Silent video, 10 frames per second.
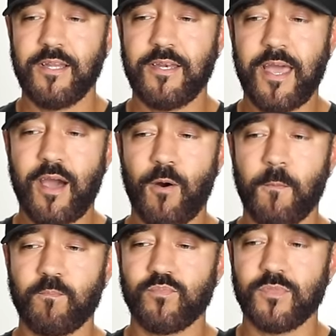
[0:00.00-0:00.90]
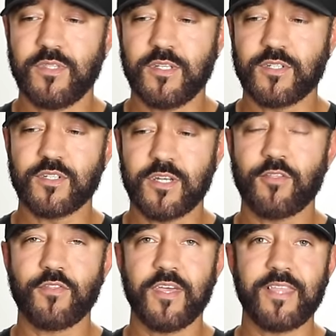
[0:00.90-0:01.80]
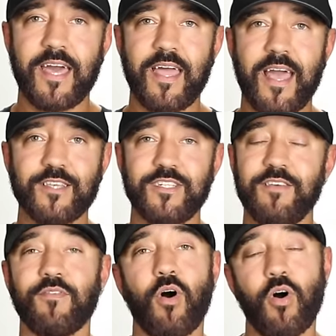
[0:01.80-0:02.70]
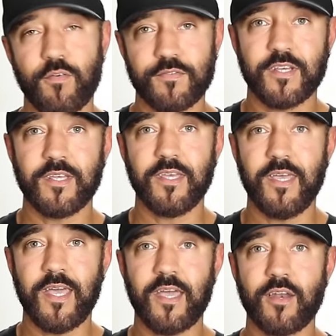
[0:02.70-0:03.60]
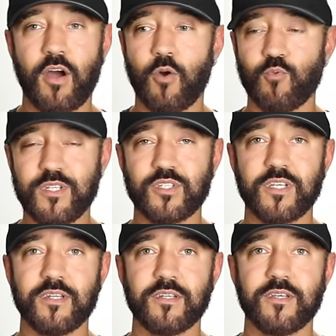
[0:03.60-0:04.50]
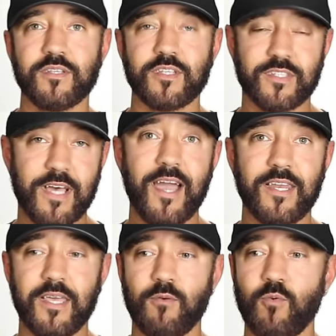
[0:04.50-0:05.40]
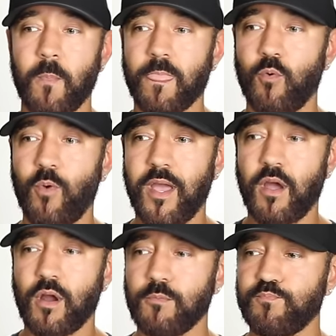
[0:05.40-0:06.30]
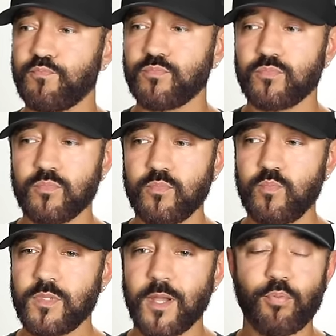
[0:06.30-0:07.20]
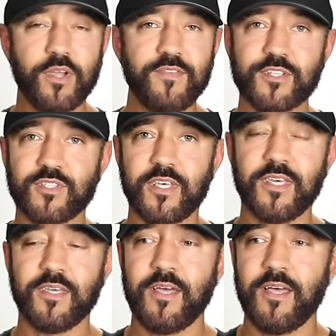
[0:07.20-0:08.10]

Now, this is another thing that has devolved in our recent society where previously